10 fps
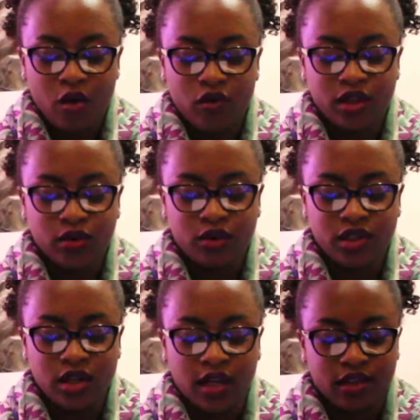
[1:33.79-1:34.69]
Run through
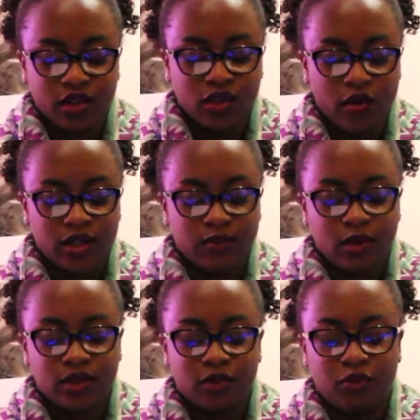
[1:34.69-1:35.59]
the darkness, you aren't
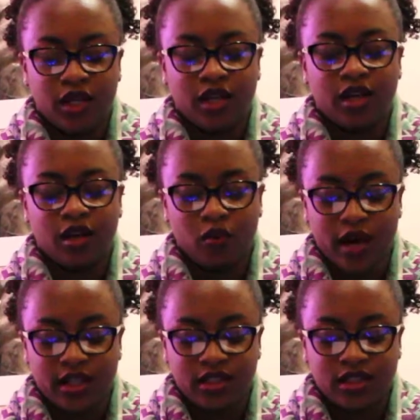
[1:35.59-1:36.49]
supposed to be here,
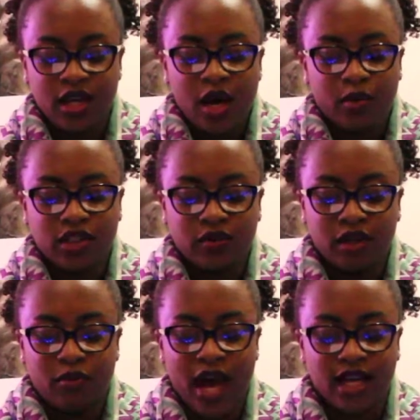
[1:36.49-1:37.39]
wedged
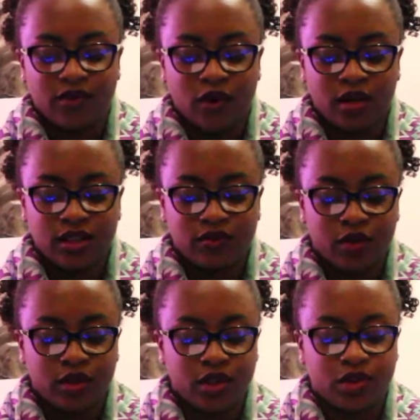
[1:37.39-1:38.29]
between past faults and
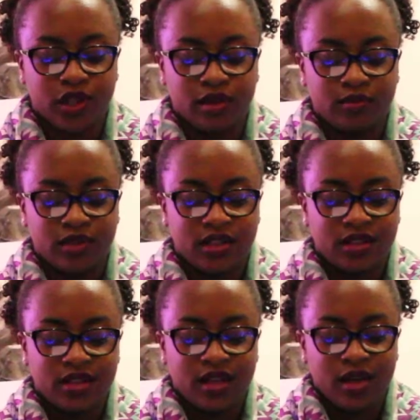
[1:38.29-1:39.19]
future dreams.
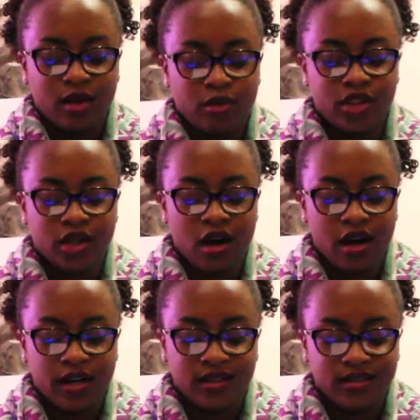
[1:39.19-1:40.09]
But your
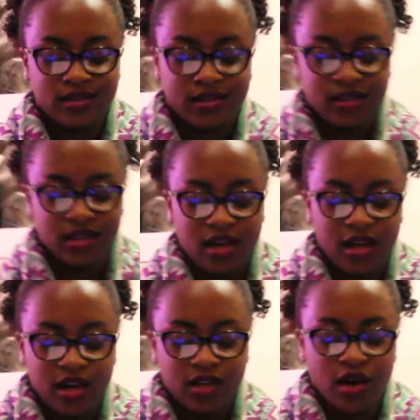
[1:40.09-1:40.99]
heart,
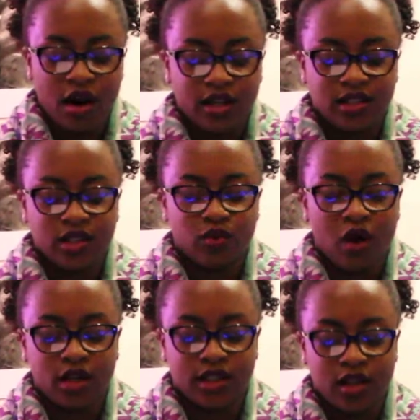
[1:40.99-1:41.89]
your heart says
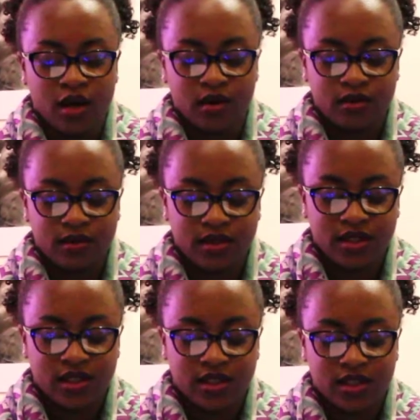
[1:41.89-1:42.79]
walk slow.
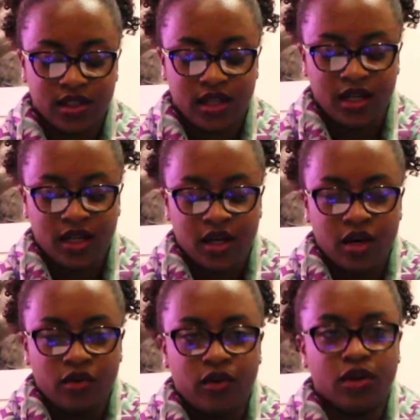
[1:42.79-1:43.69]

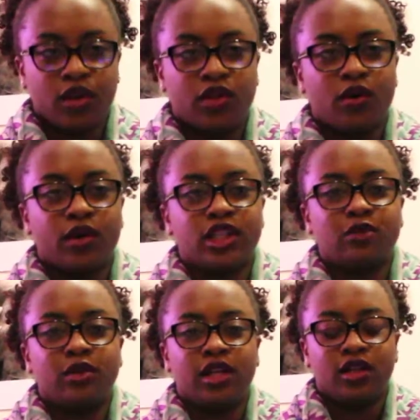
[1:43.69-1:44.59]
Feel the thorns
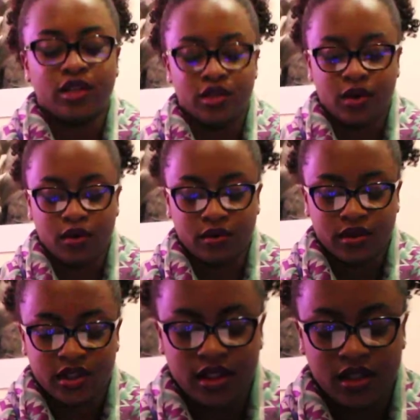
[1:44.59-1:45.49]
beneath your toes.
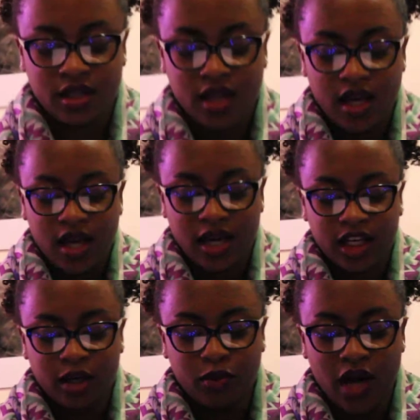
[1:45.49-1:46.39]
And
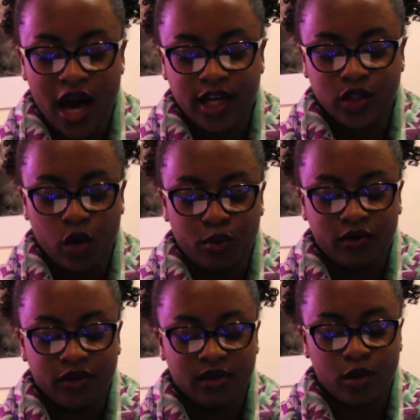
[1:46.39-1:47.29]
keep your eyes open
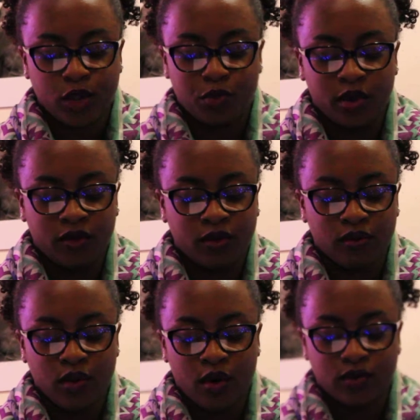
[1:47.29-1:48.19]
for the most beautiful
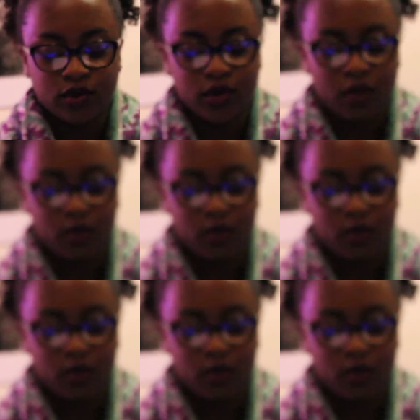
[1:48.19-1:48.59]
rose. No